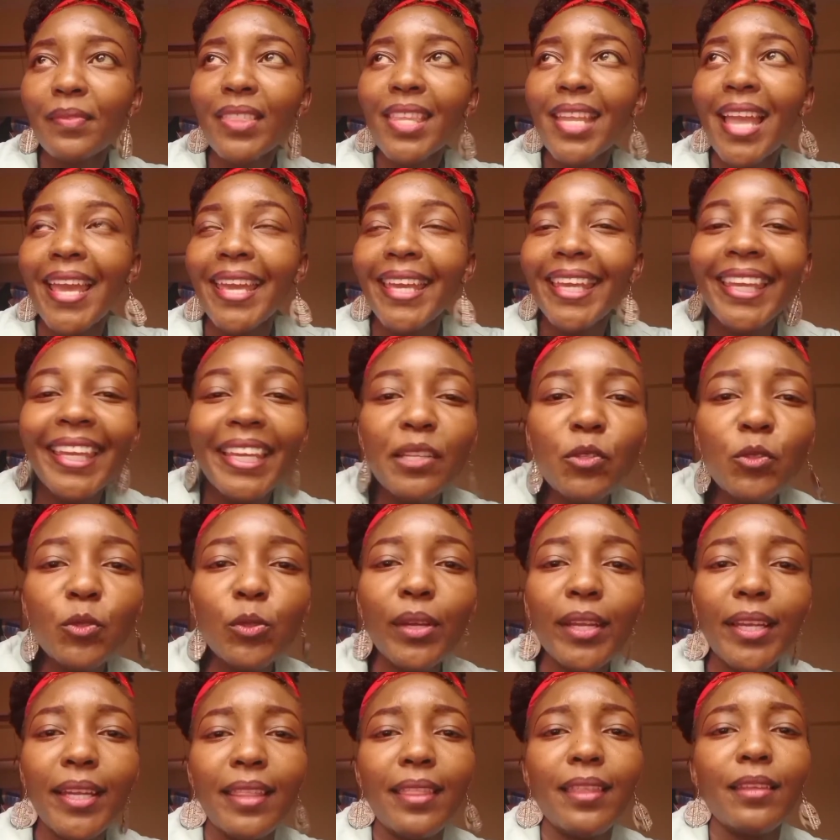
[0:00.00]
he can do
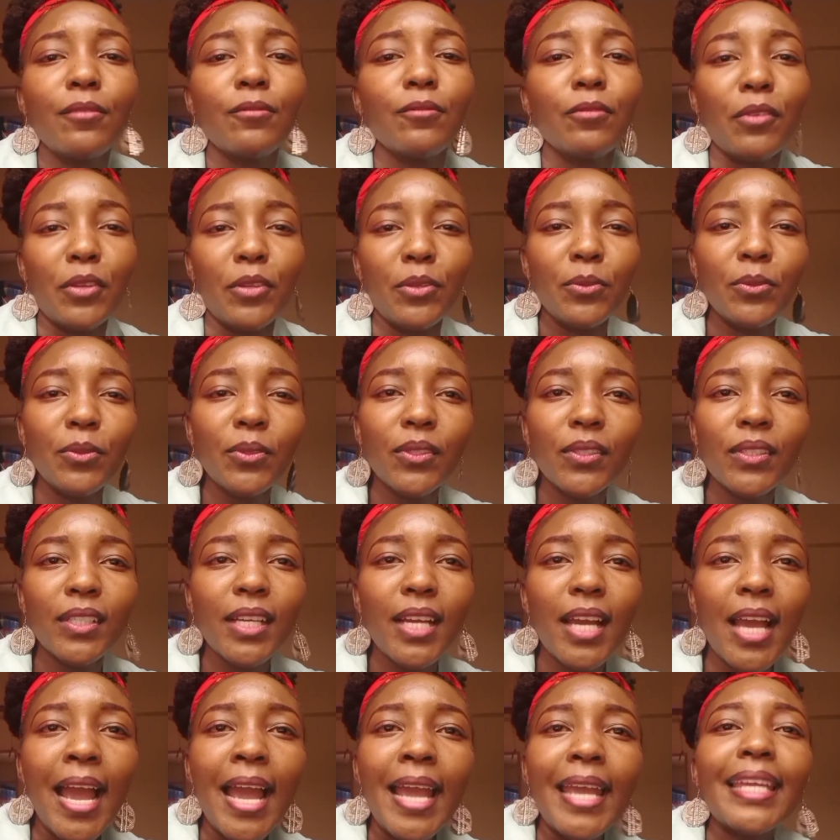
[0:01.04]
anything for you.
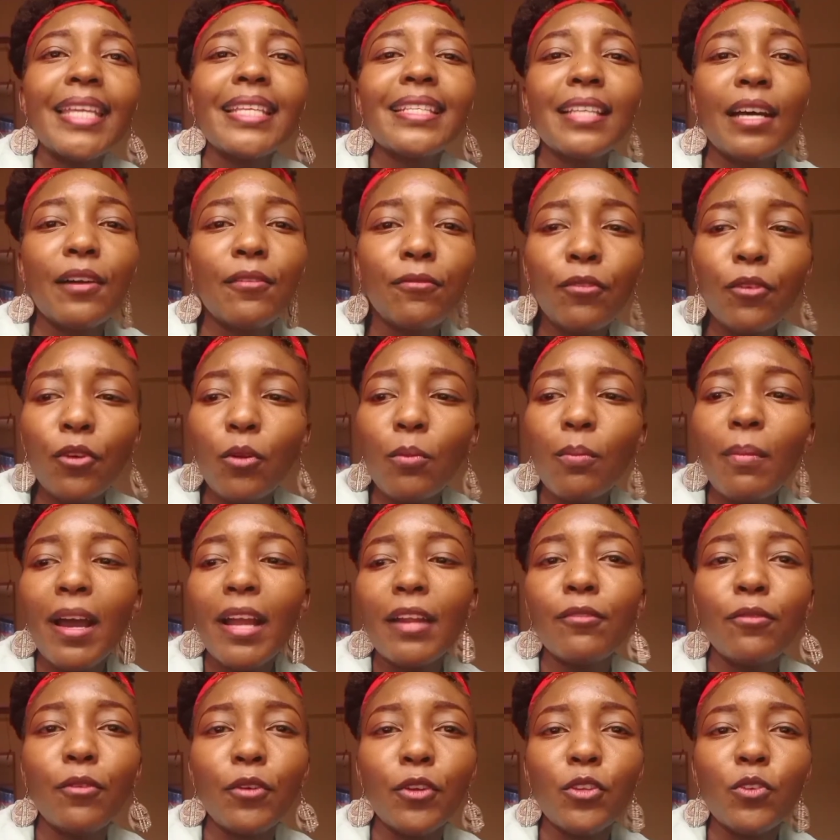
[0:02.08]
He's a full man
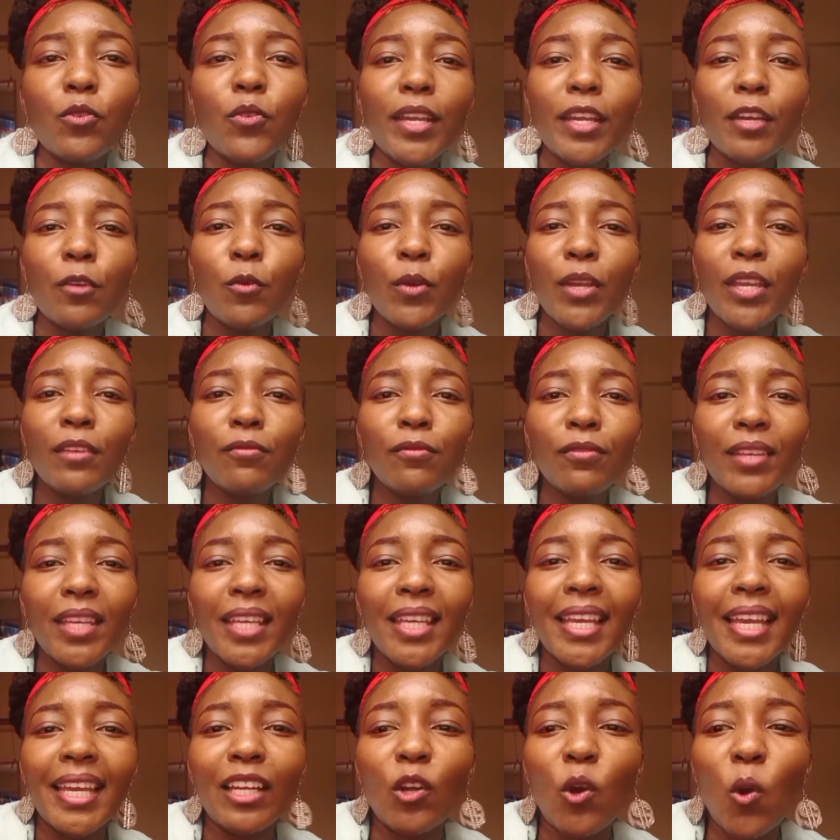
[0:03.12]
for you if he
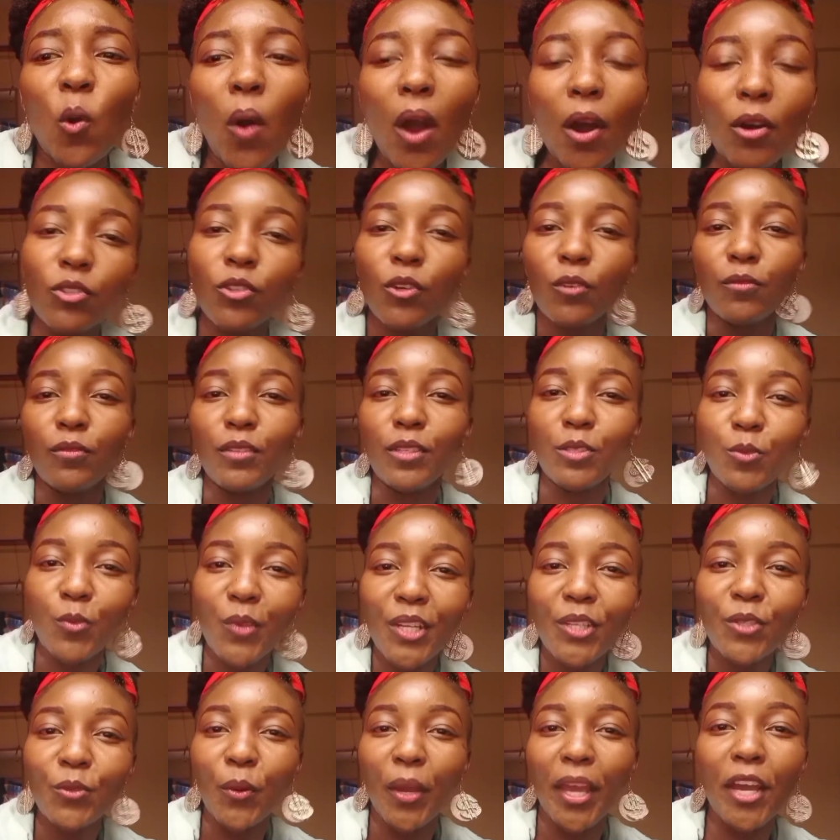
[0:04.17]
can go out of his way
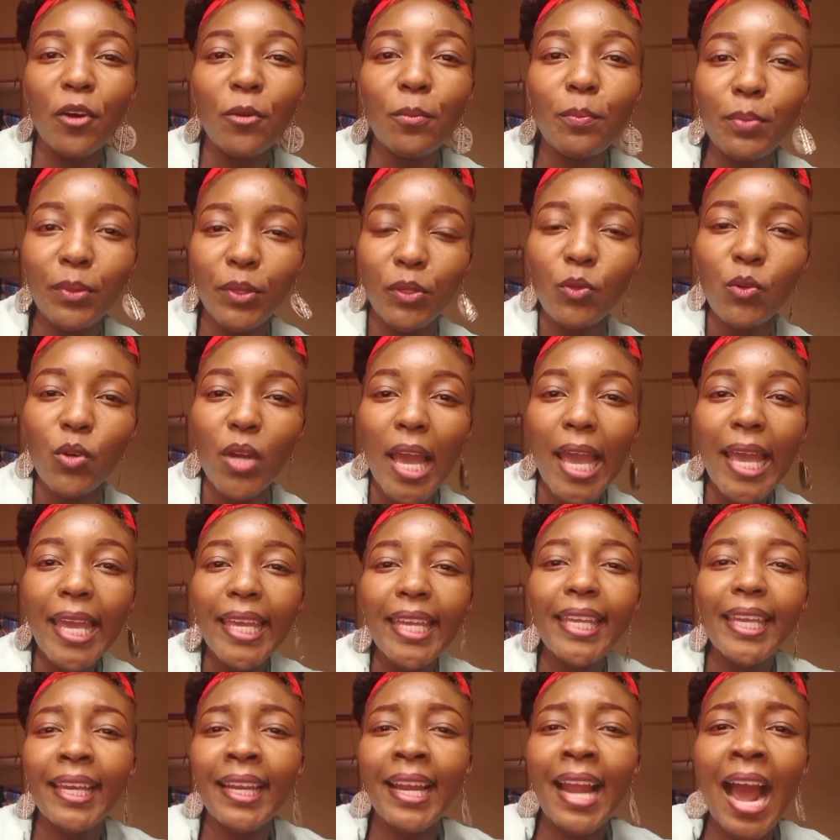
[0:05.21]
to help you. He
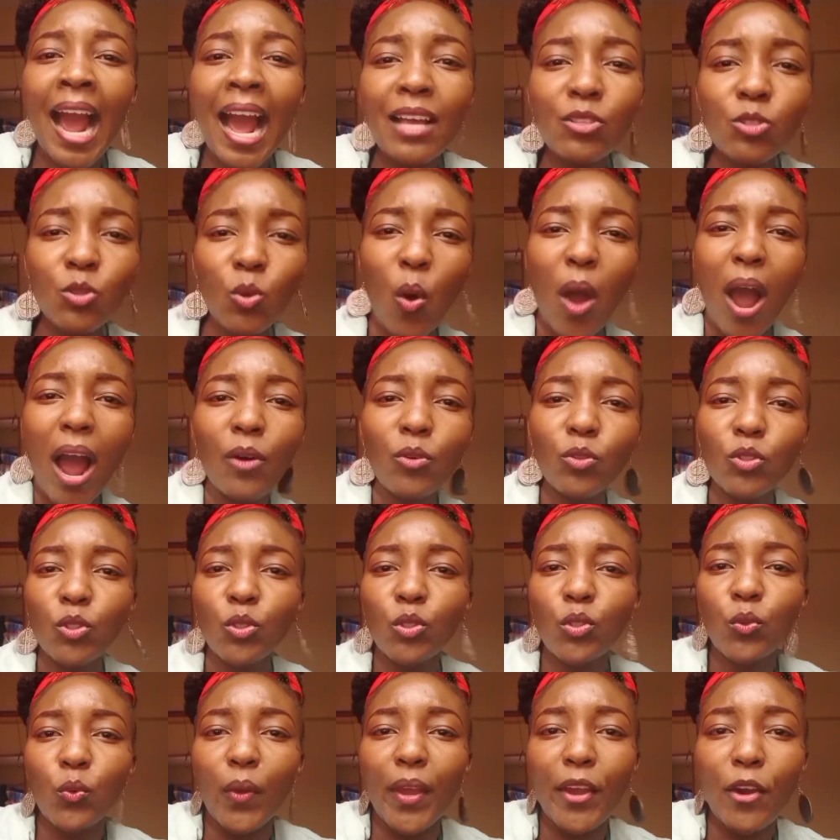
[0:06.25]
can hustle out
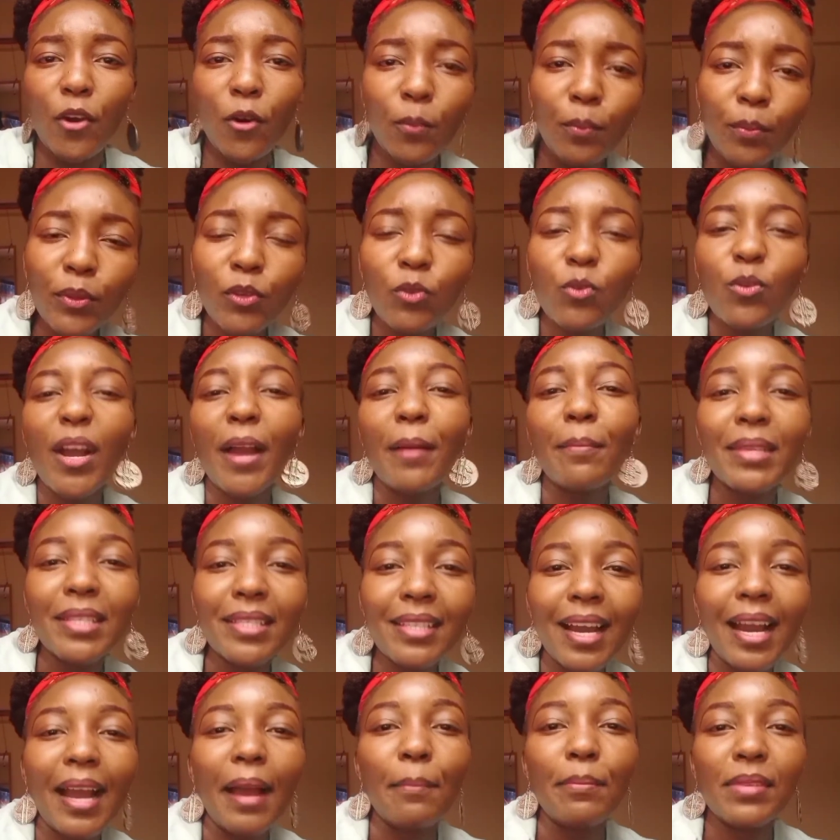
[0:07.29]
to help you,
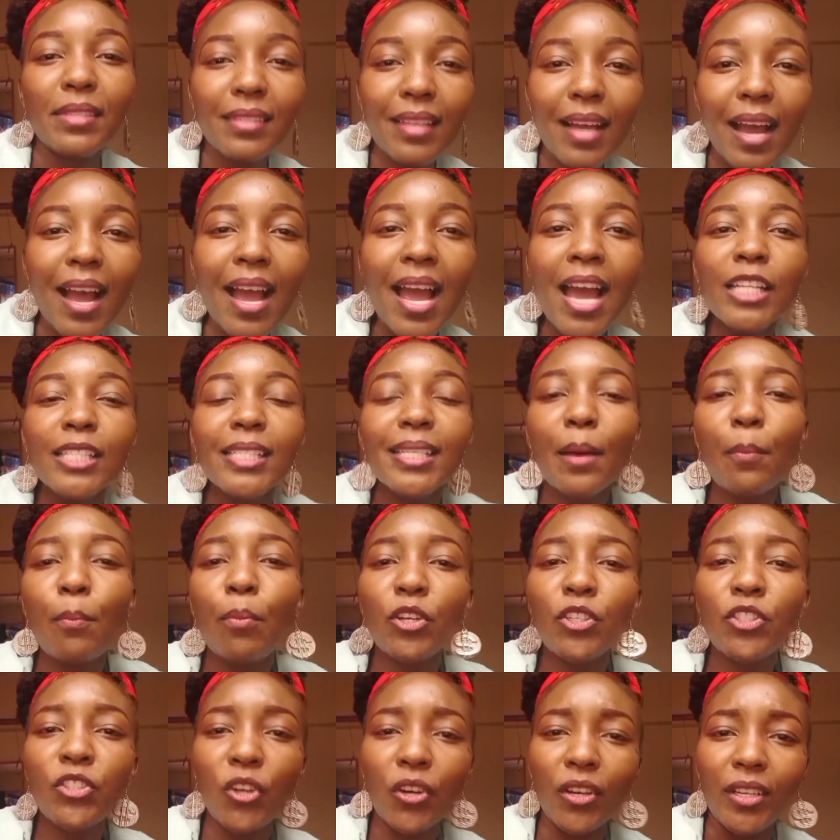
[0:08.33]
kabisa, kabisa,
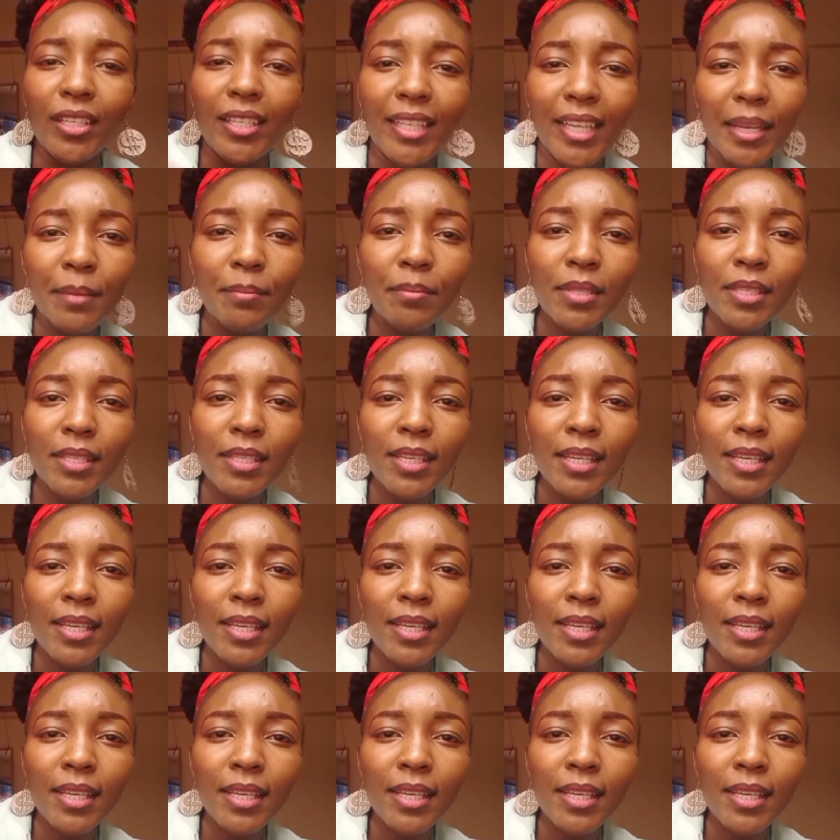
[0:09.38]
support your dreams.